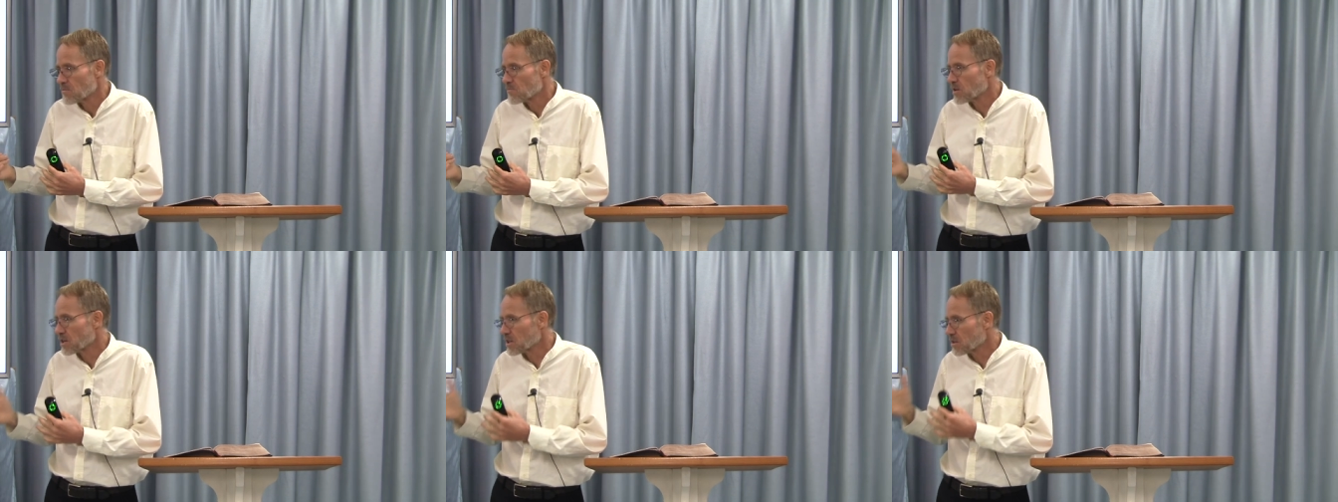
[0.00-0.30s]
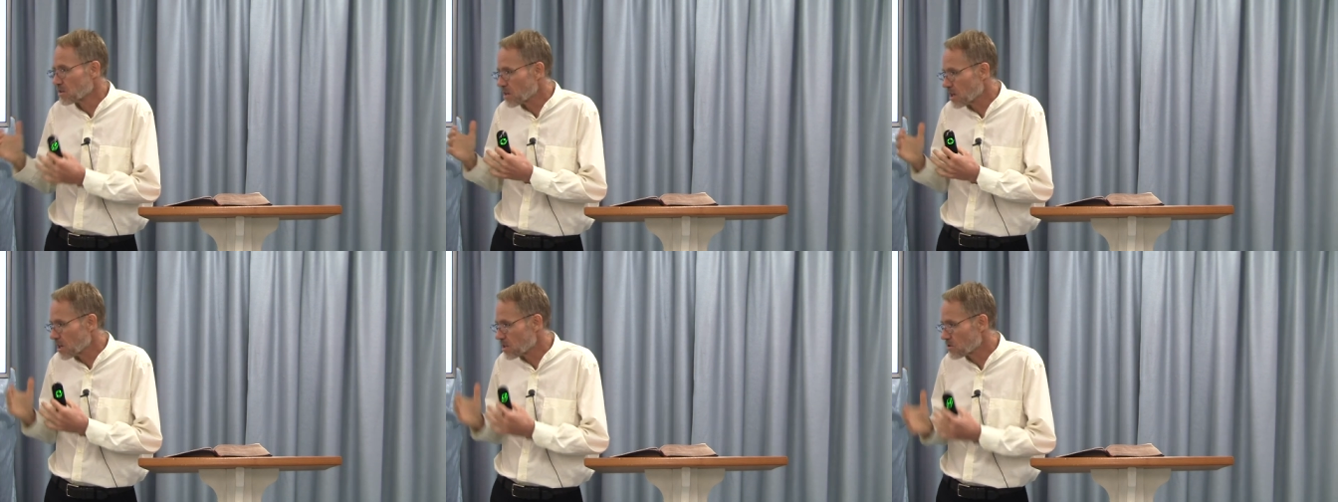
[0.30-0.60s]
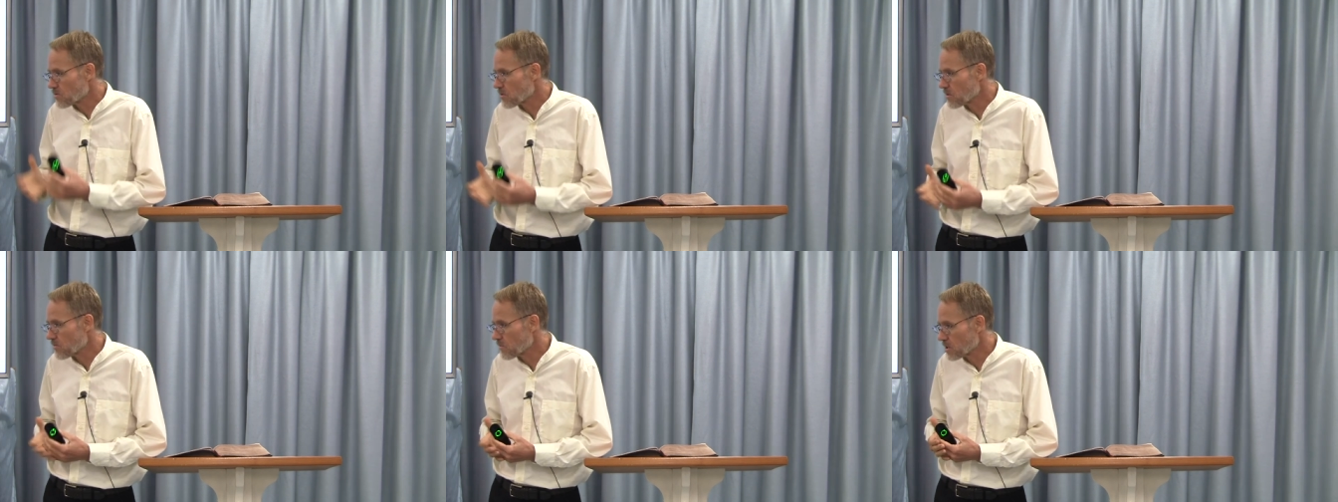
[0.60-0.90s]
but he
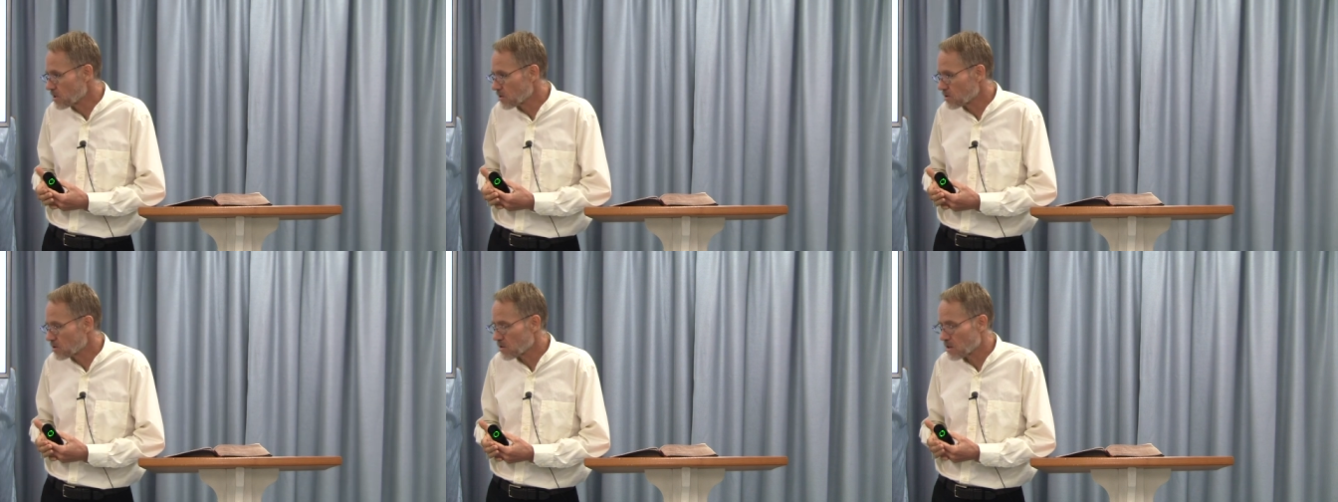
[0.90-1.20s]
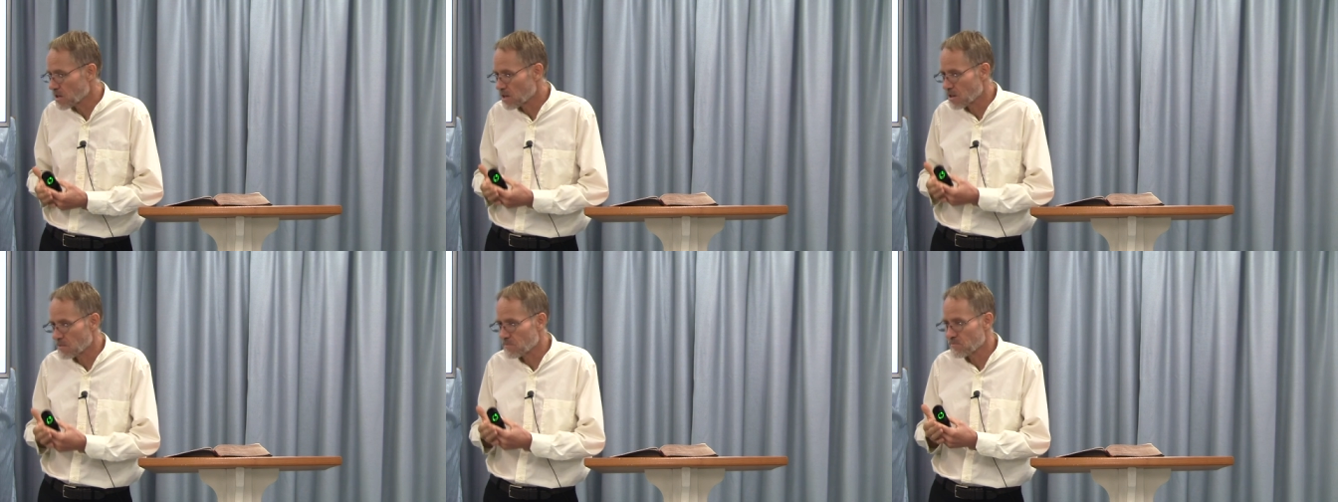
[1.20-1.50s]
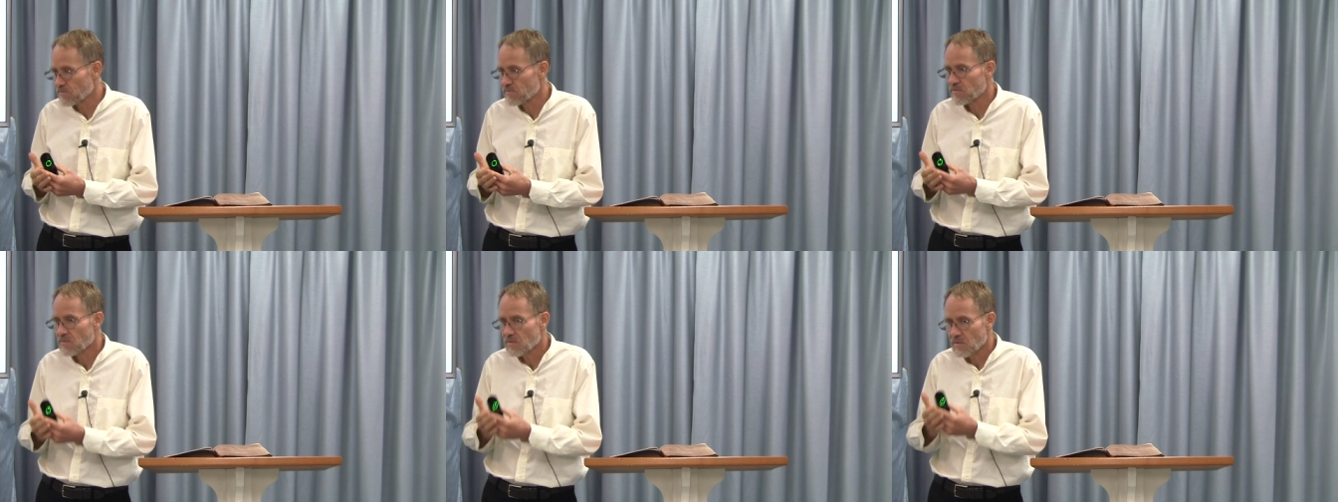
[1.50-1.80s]
does reveal to
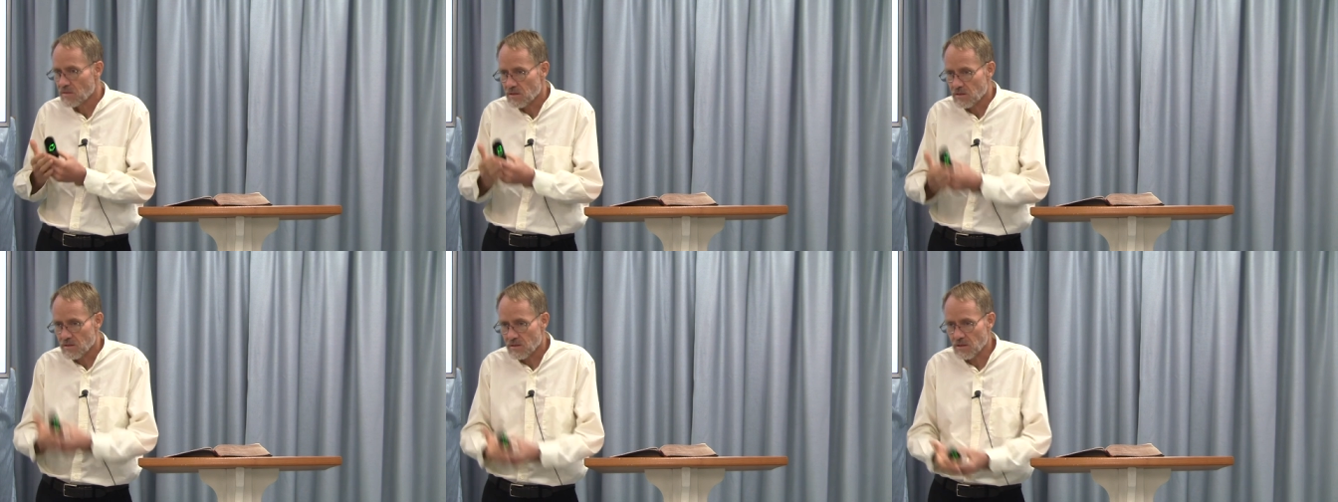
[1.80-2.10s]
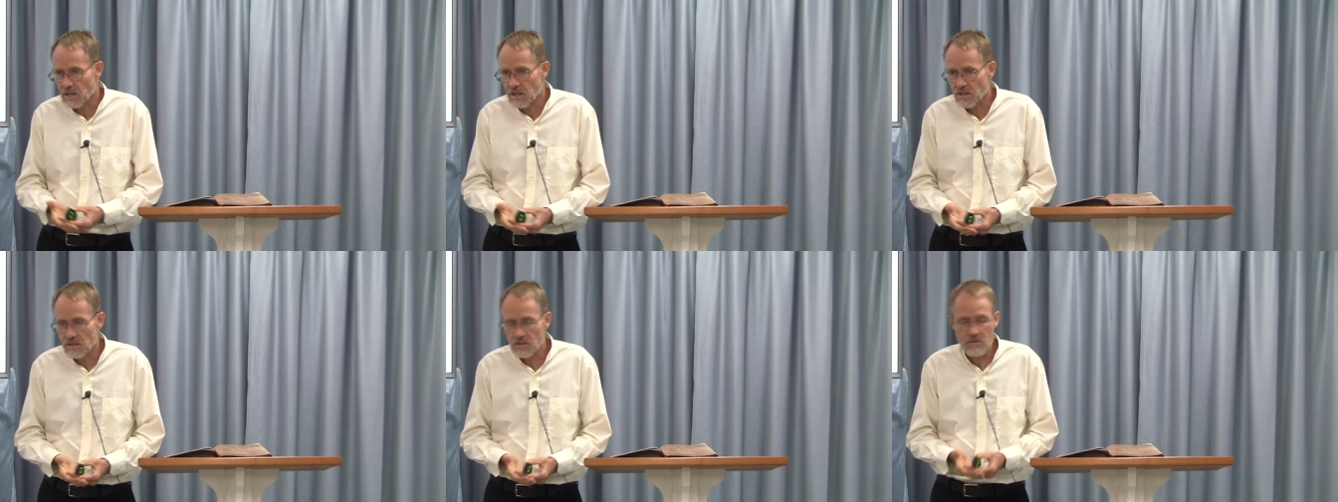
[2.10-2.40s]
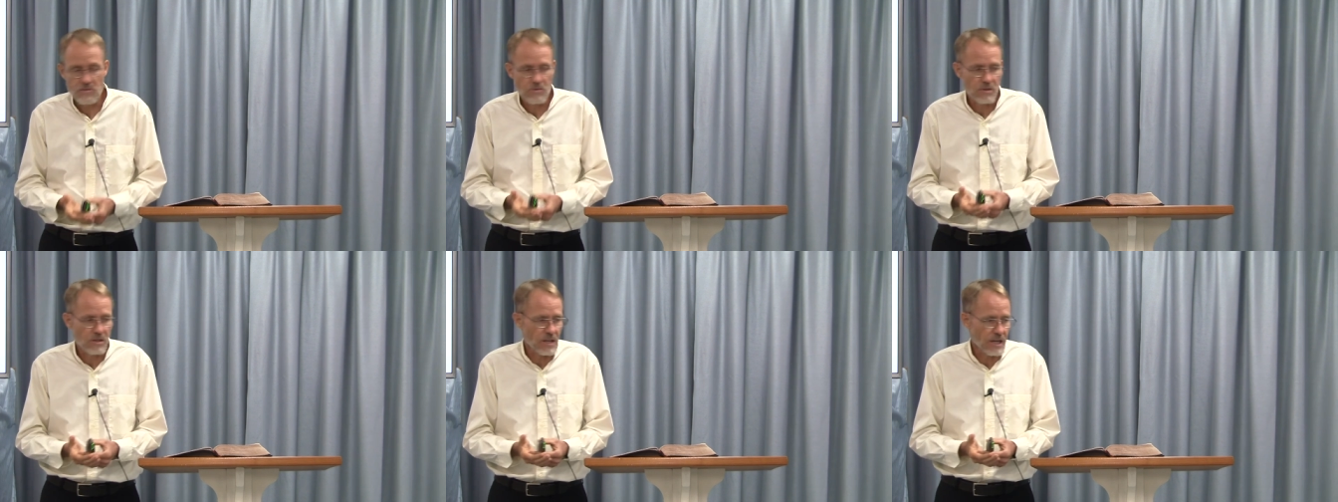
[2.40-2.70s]
him
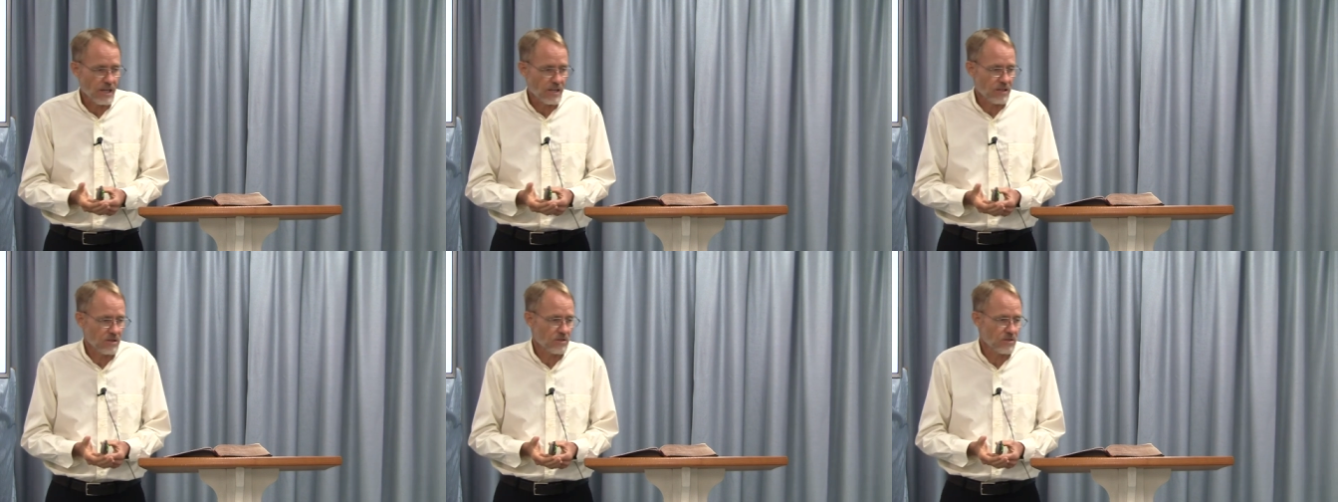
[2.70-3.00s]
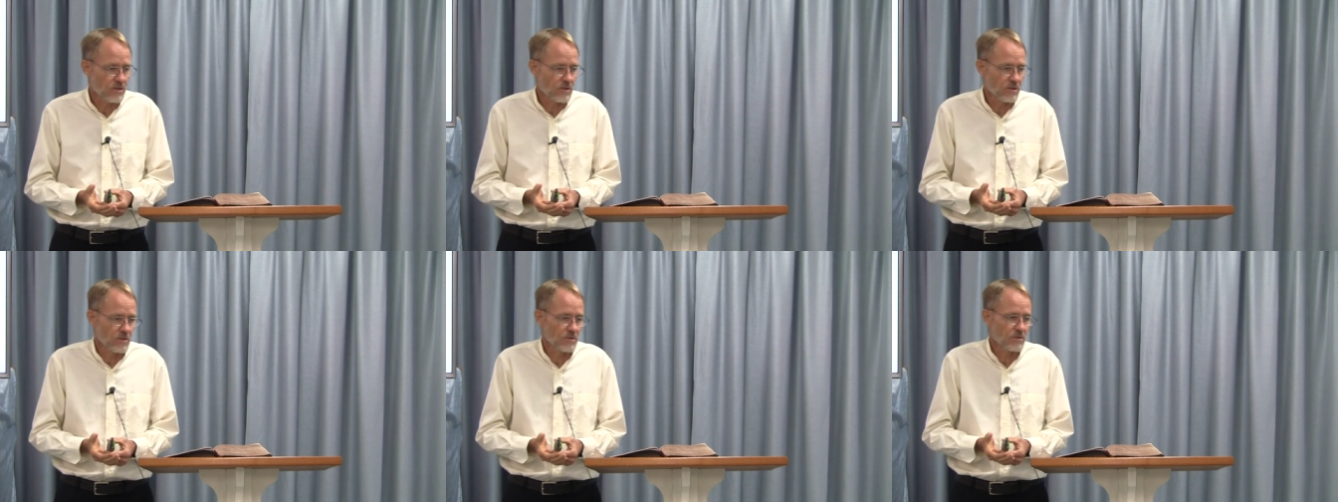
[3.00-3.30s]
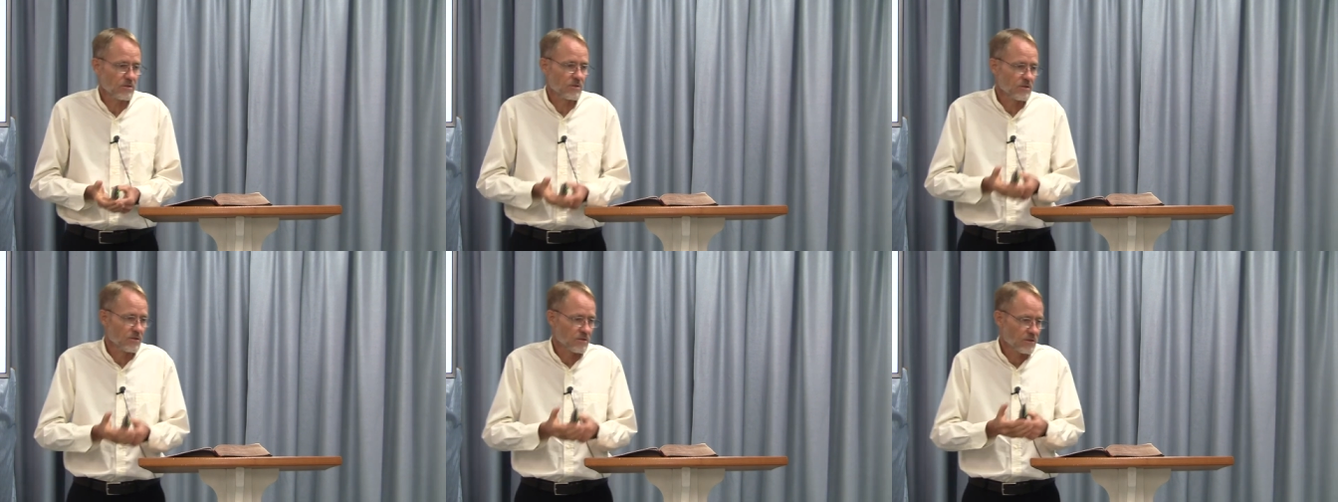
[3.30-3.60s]
things relating
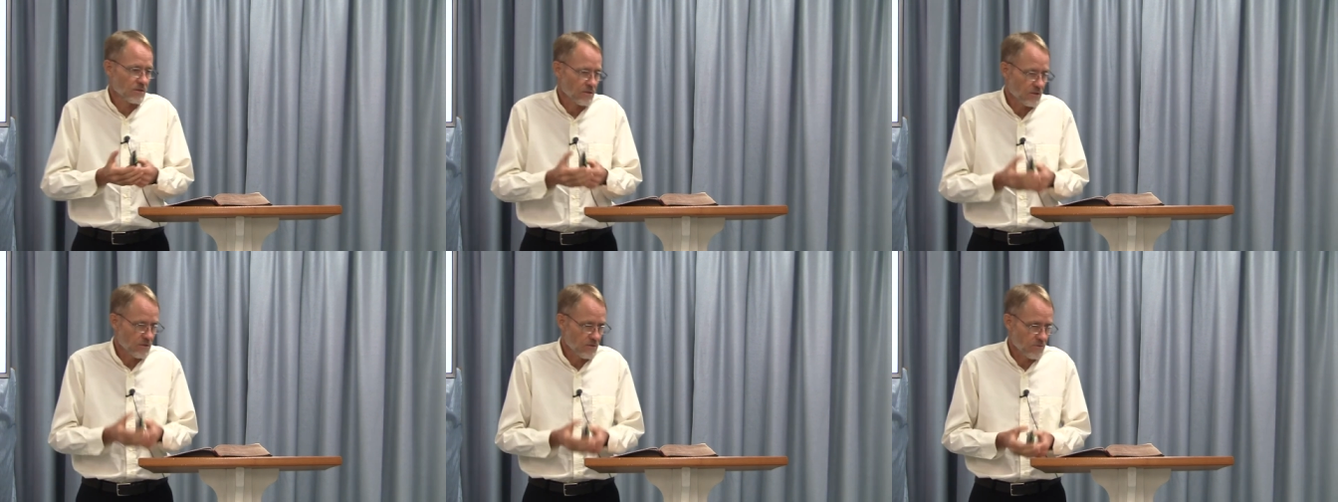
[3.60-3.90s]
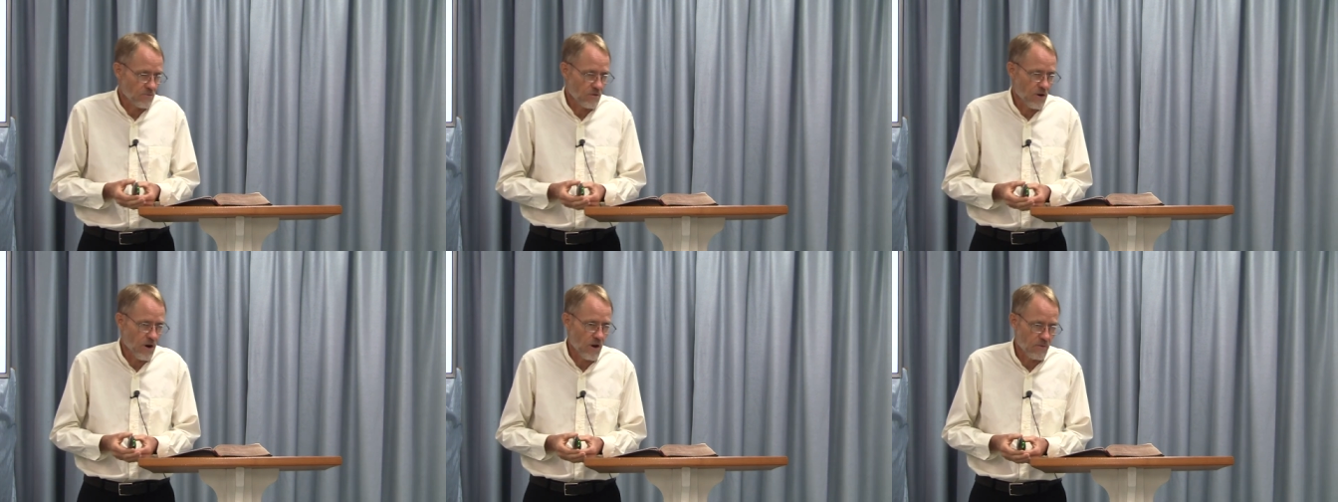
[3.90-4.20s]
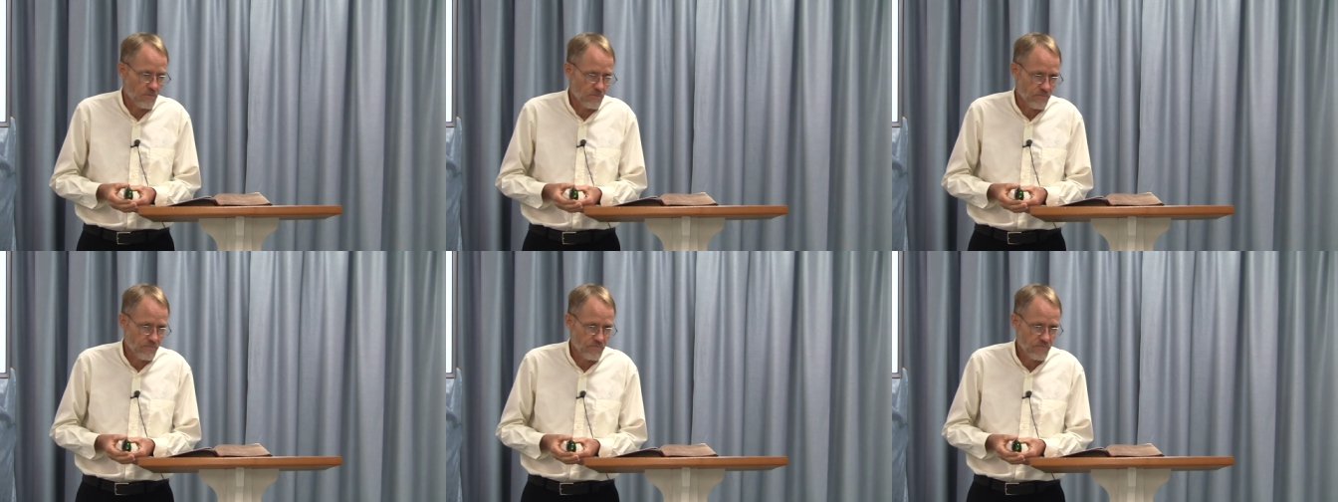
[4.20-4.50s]
to
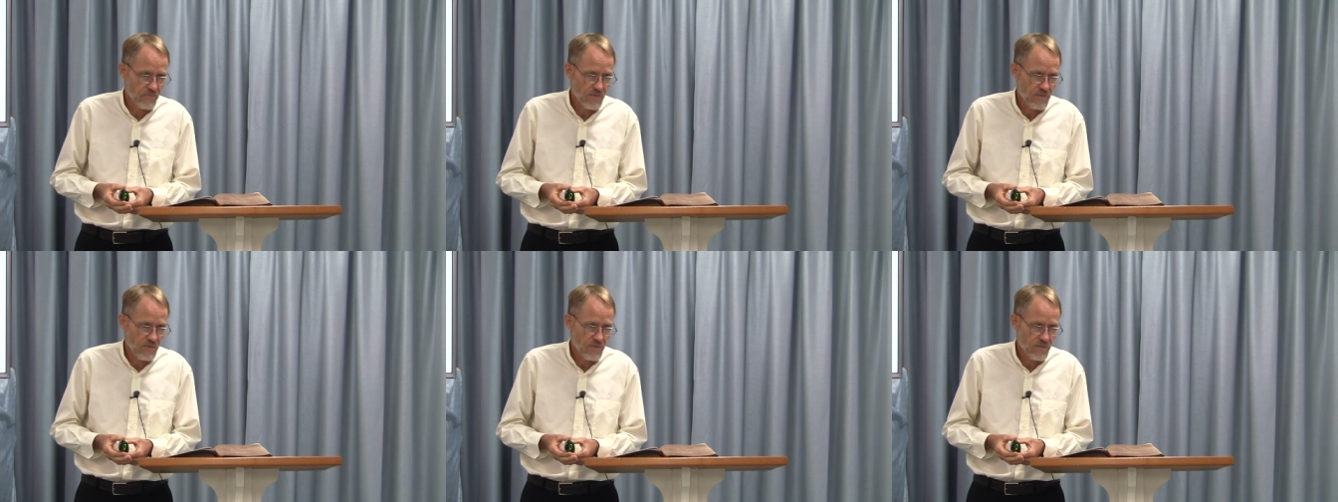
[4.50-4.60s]
Rome,